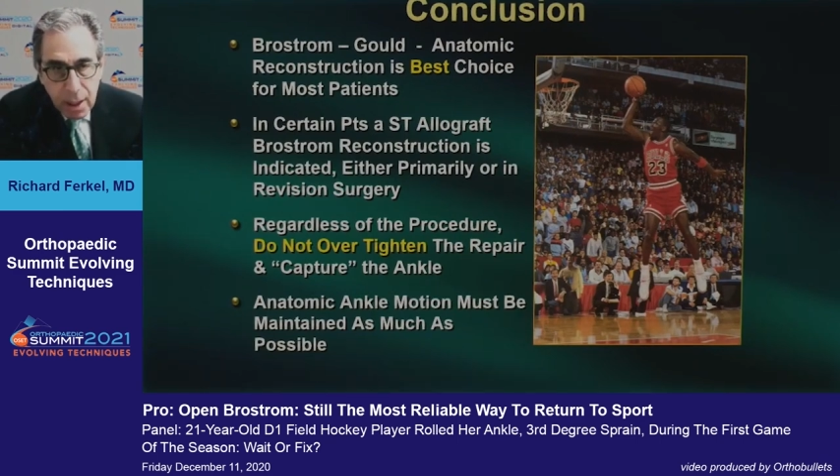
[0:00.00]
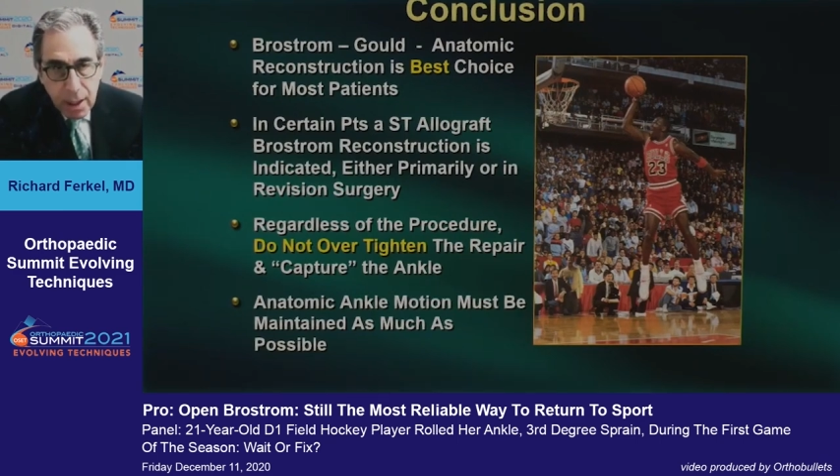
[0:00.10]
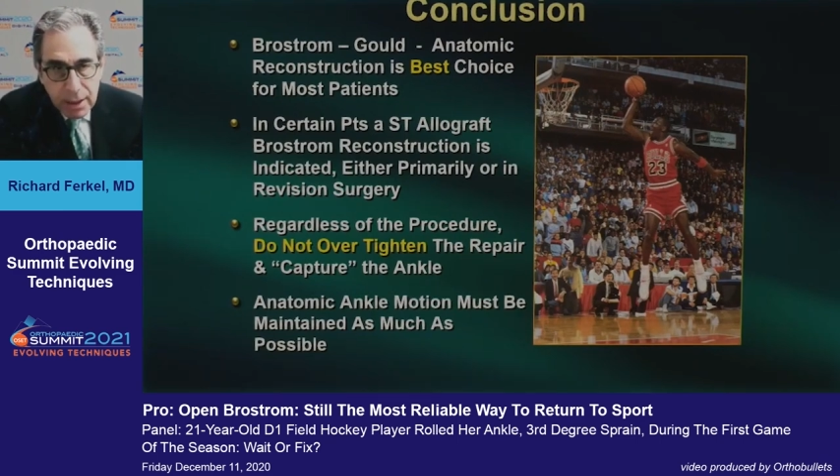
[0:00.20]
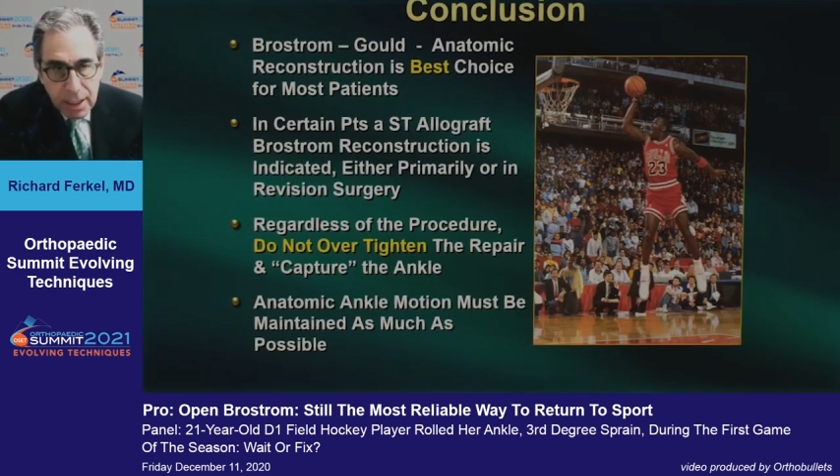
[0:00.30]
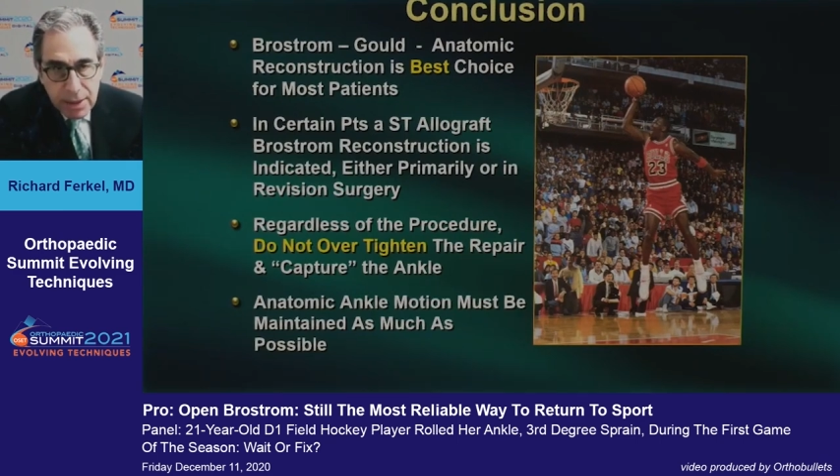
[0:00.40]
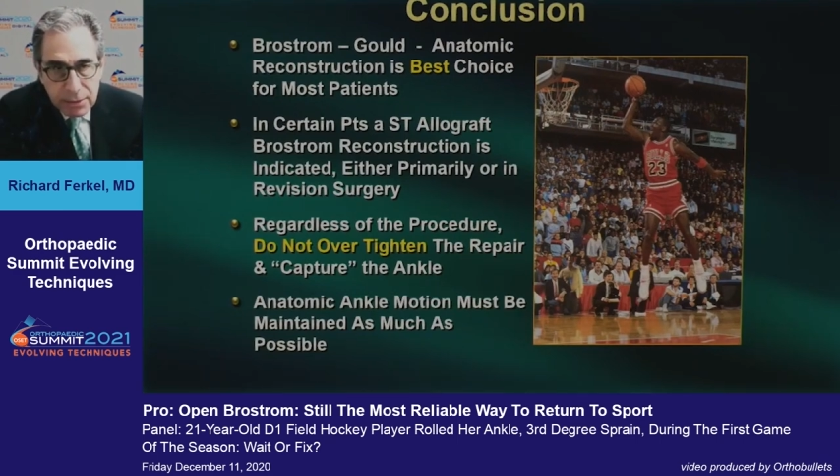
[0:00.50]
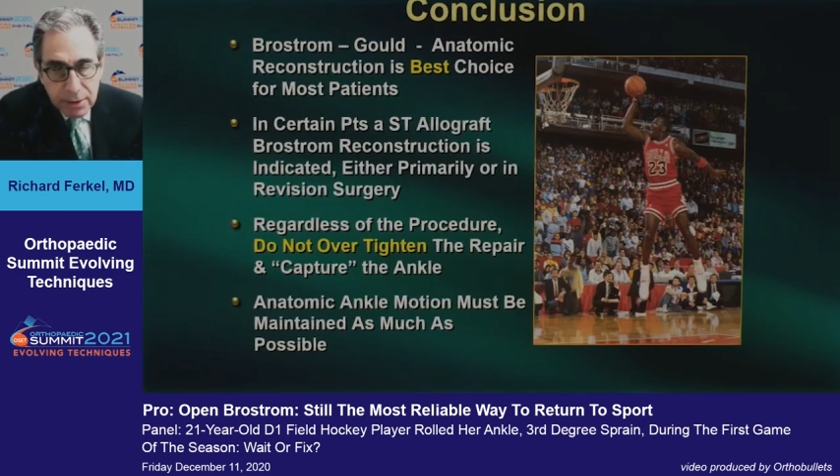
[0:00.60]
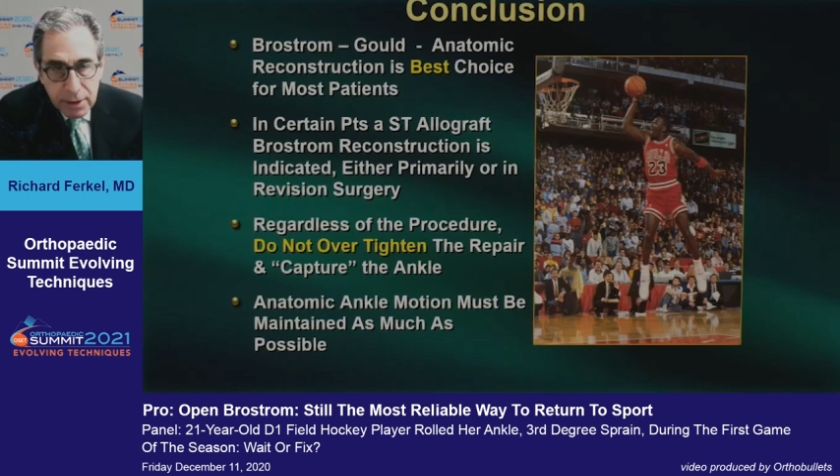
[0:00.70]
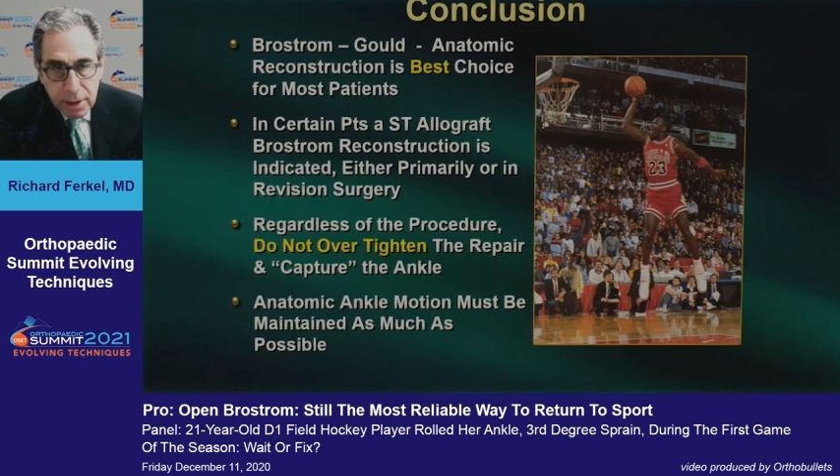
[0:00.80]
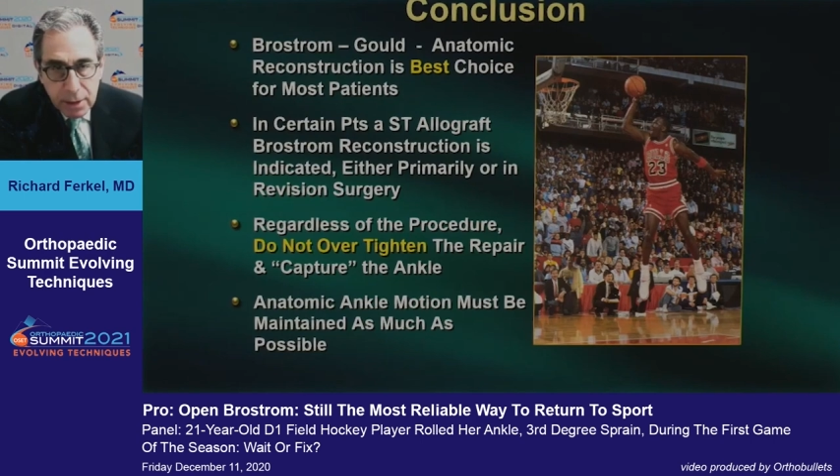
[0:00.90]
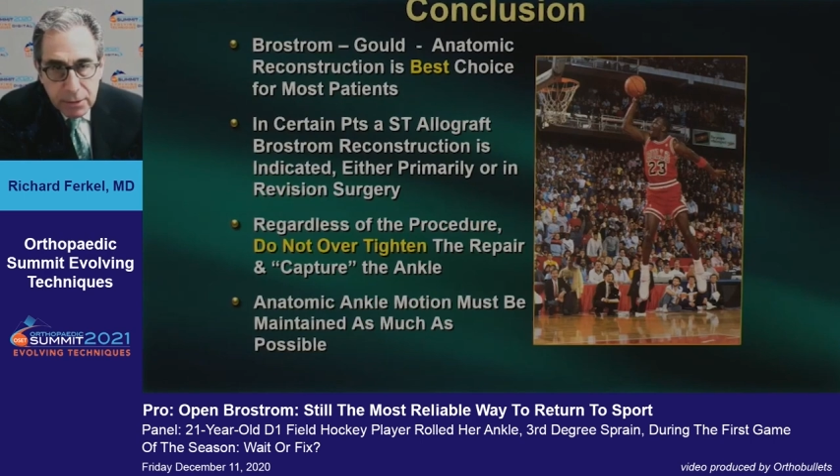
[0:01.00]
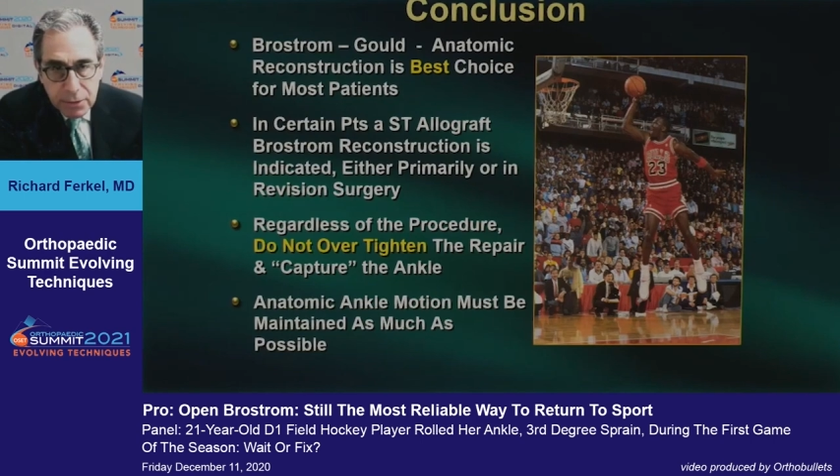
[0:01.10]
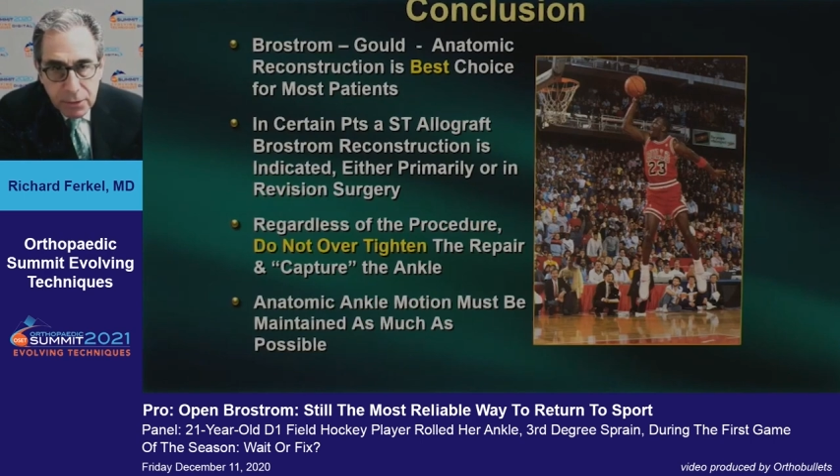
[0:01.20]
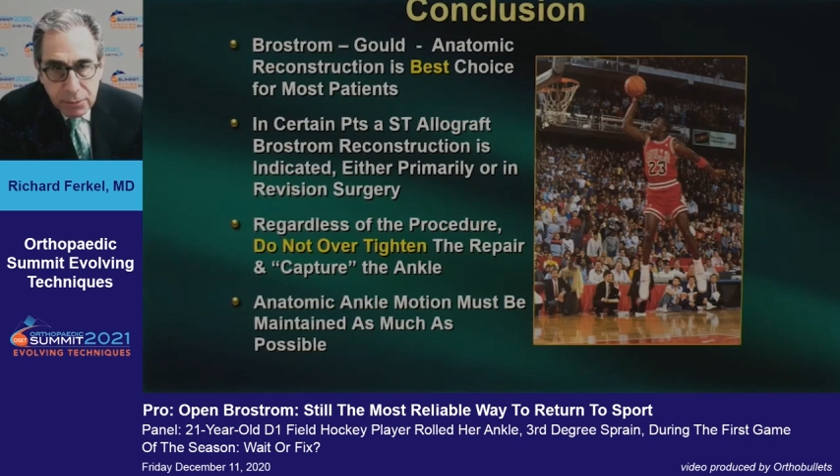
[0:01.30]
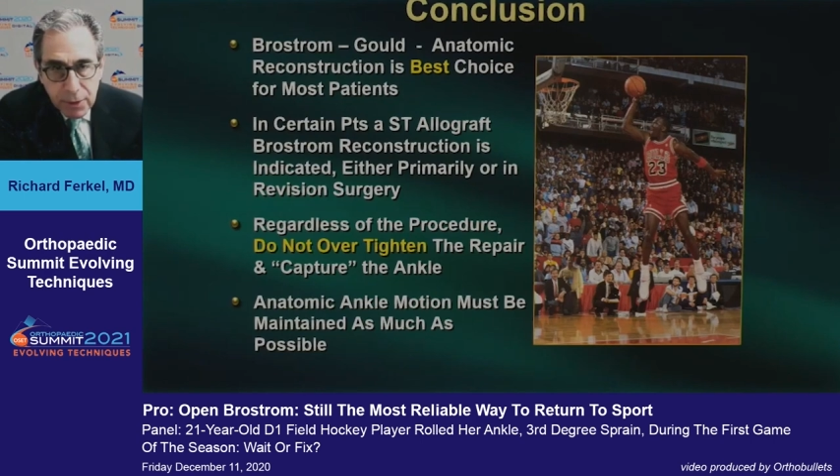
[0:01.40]
Occasionally, in
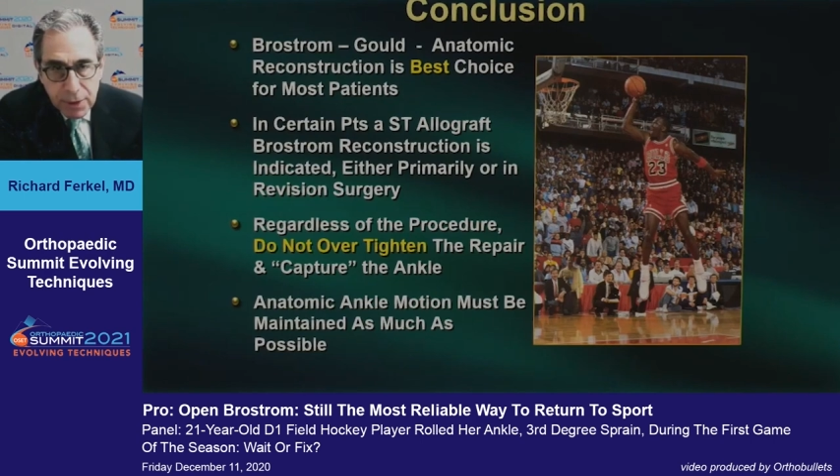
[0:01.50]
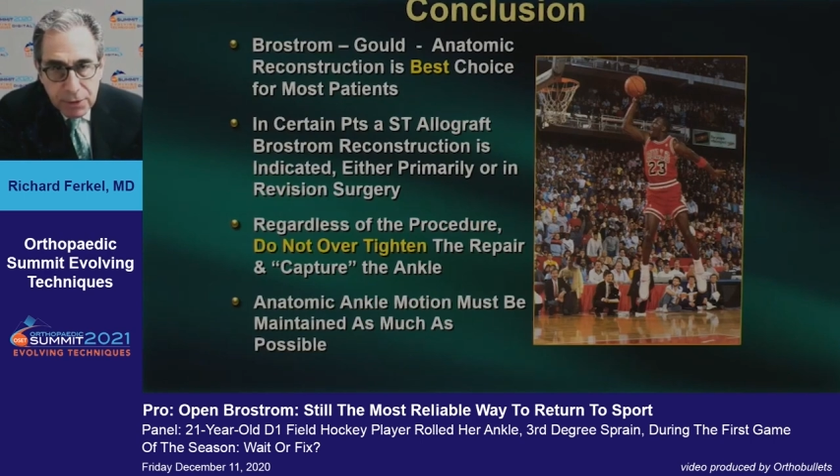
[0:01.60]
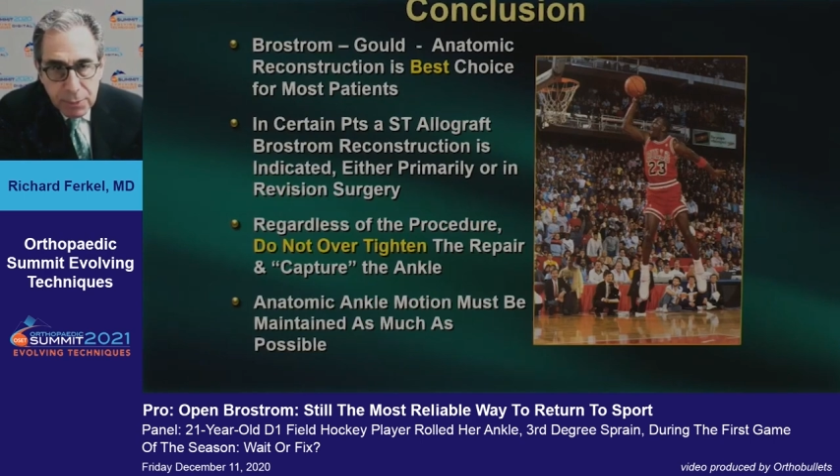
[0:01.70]
certain patients,